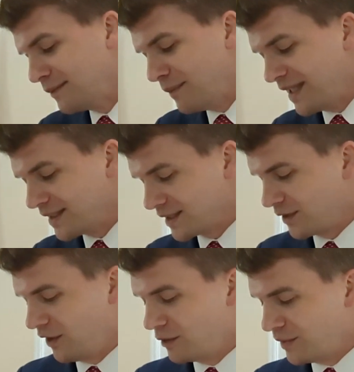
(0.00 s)
make it to
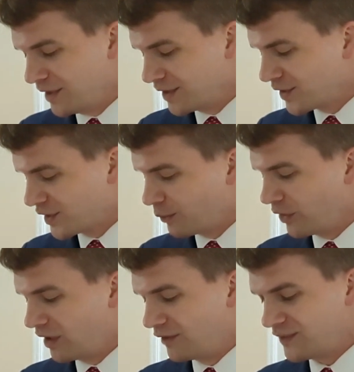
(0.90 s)
Columbia
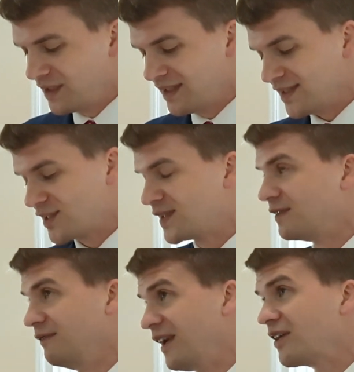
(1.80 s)
somewhat often.
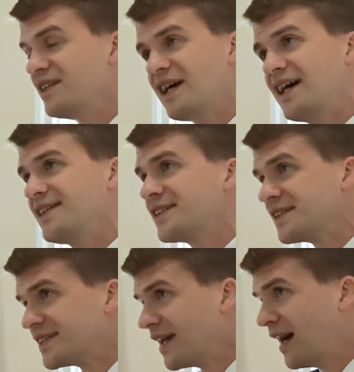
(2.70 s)
It's very nice
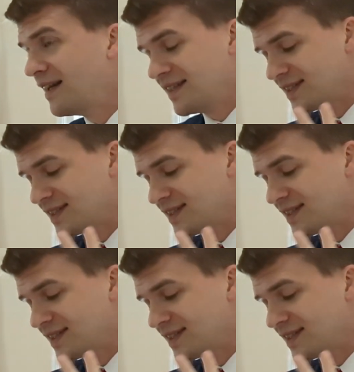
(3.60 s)
inside.